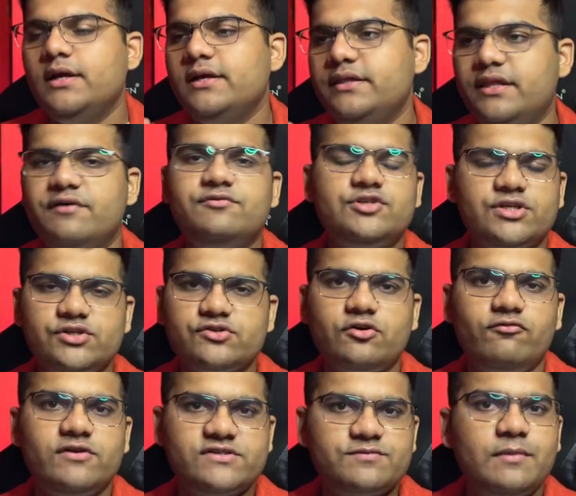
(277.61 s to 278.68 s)
DaVinci
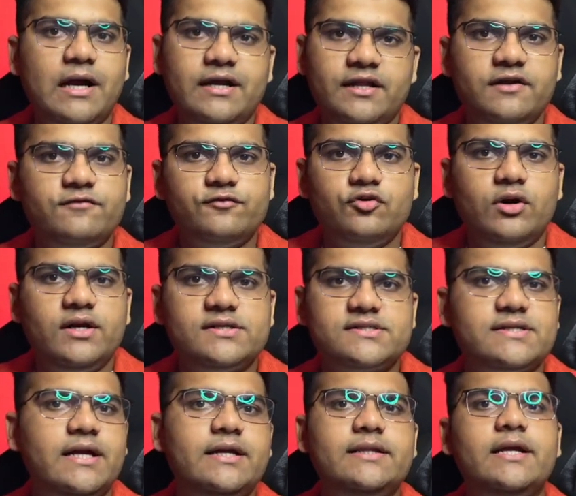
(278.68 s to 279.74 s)
Resolve is smart enough to
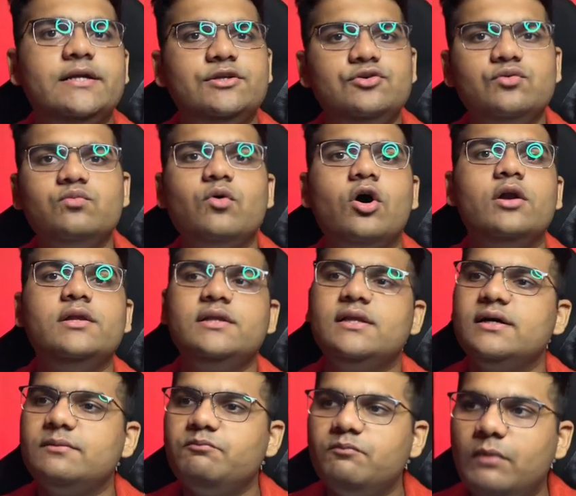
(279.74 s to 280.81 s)
understand that you want
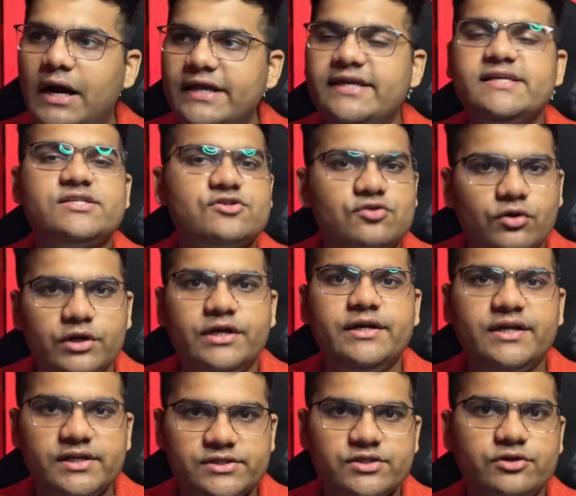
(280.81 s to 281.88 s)
the highest quality
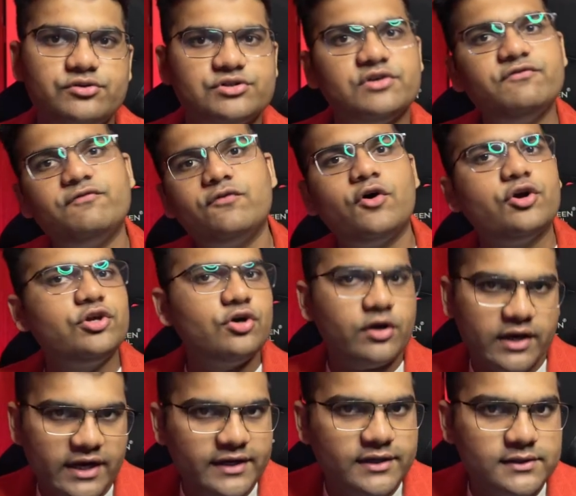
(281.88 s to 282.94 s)
resolution for your
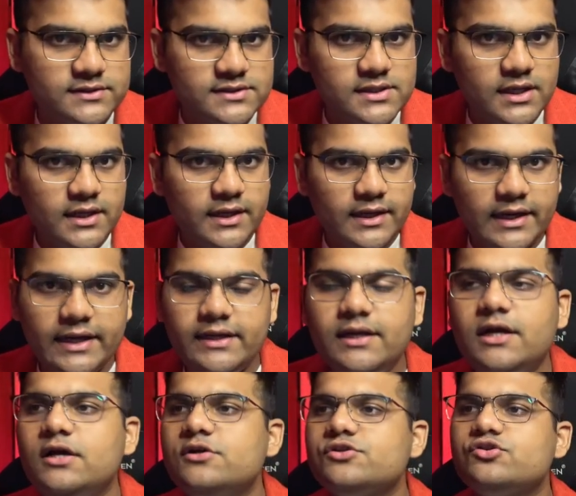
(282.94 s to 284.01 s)
renders, right?
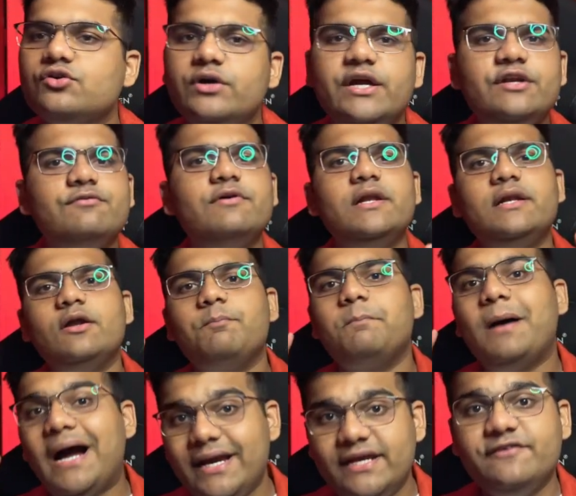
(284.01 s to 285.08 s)
So it will
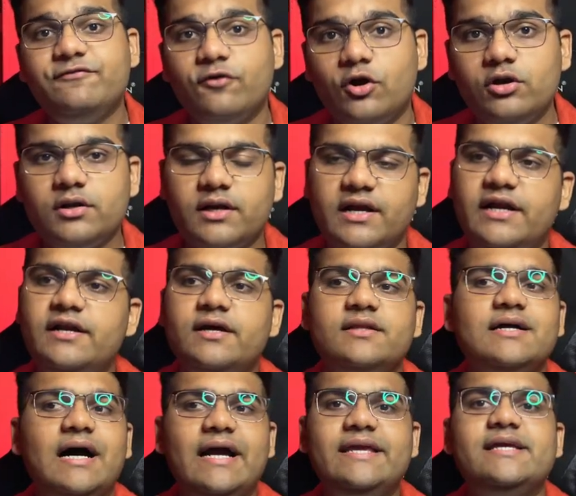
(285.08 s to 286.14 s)
by default render the
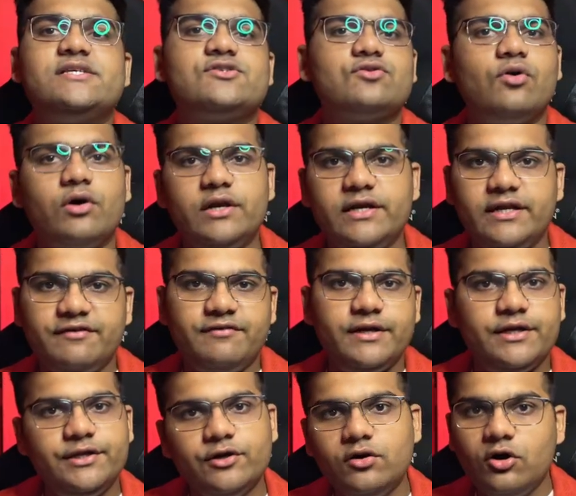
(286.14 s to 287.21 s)
highest quality
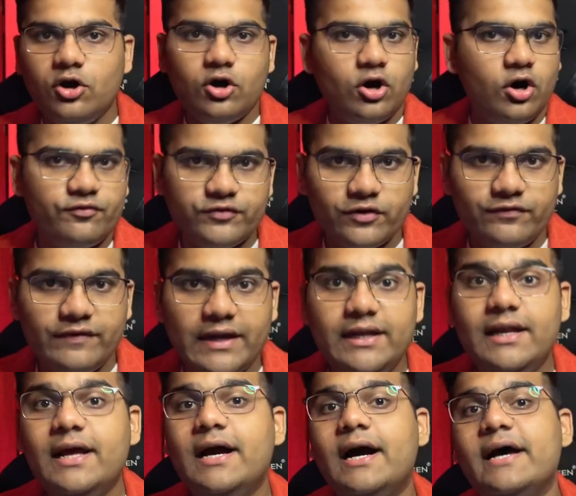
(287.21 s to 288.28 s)
video of your file
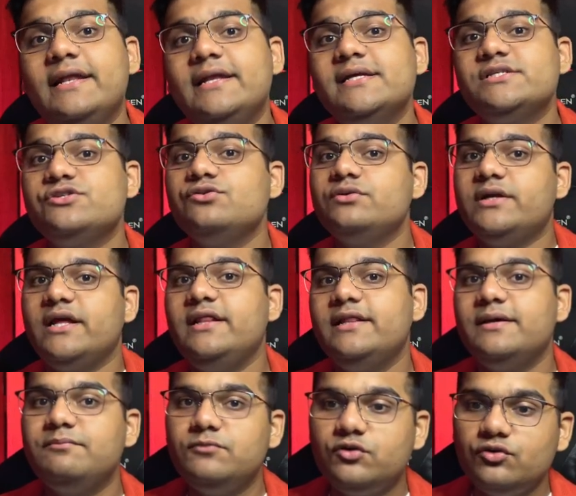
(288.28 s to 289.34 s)
unless you tell
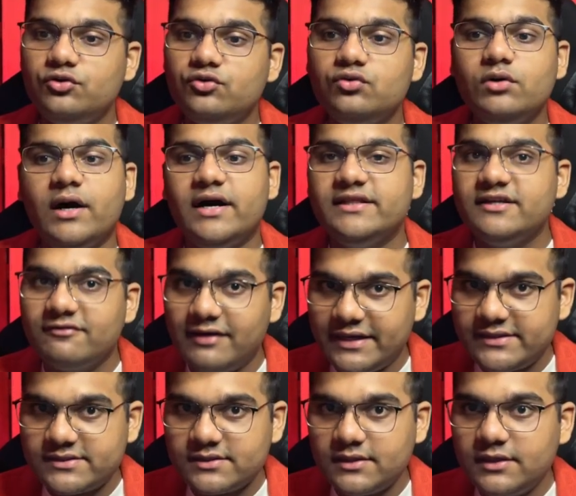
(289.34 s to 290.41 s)
them to do
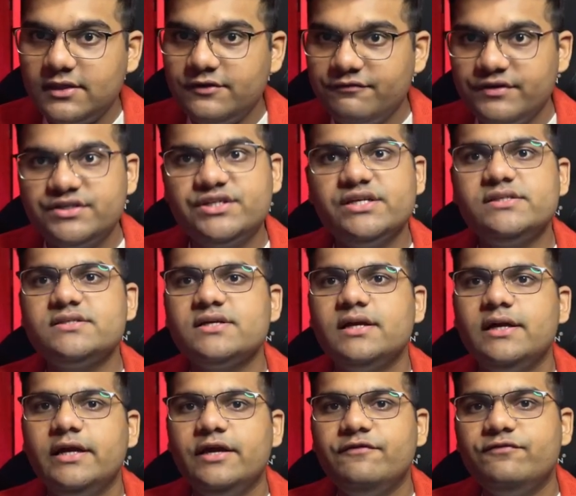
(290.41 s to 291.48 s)
otherwise, which is
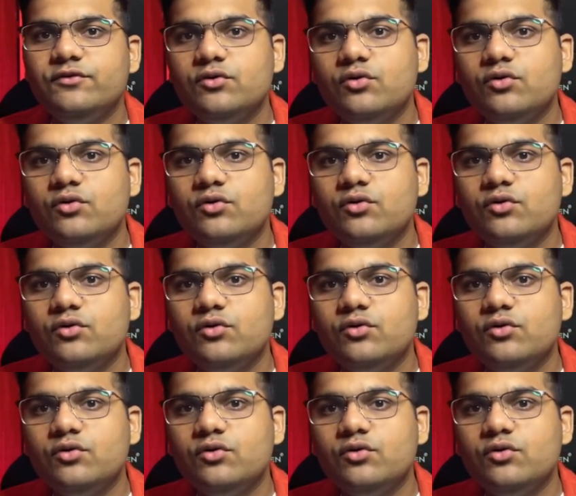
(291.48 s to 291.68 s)
if you